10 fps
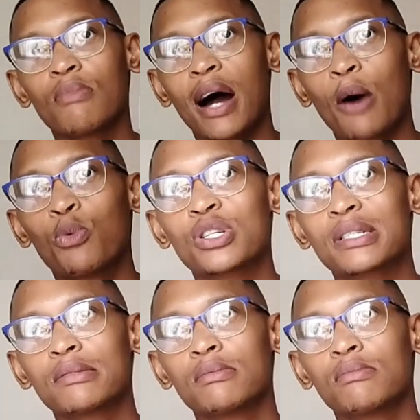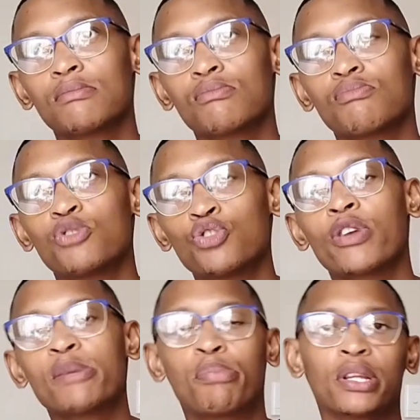I would
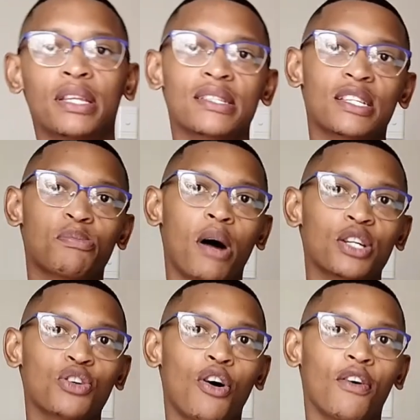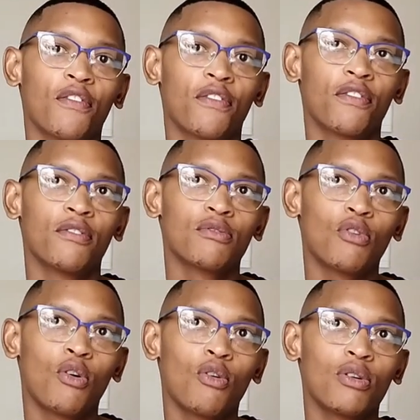usually put this as part of
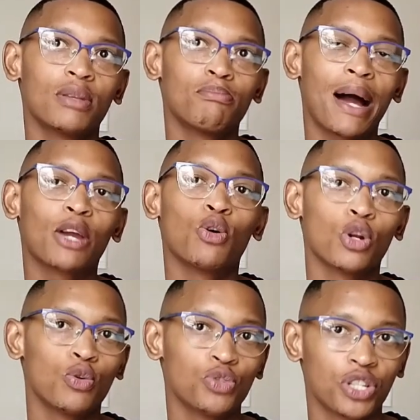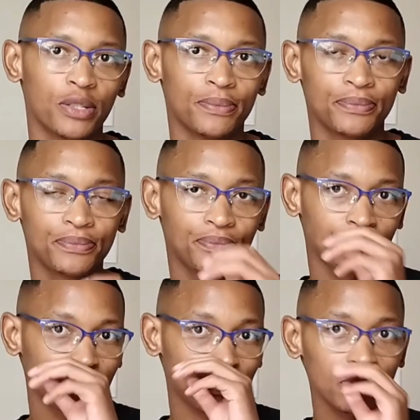my conclusion
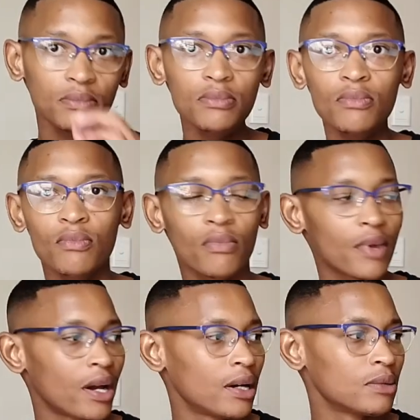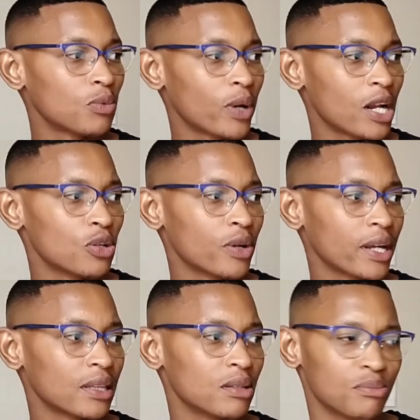when I look
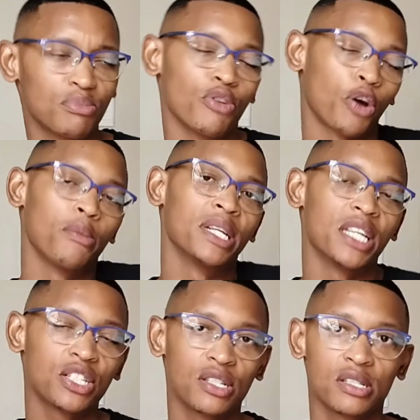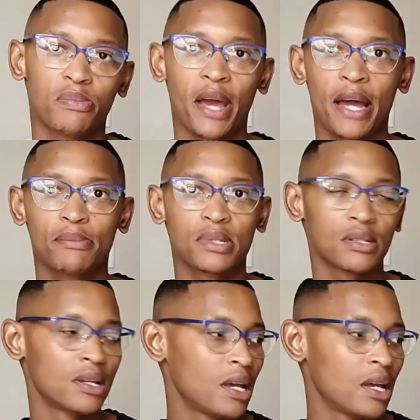at the recommendations, perhaps.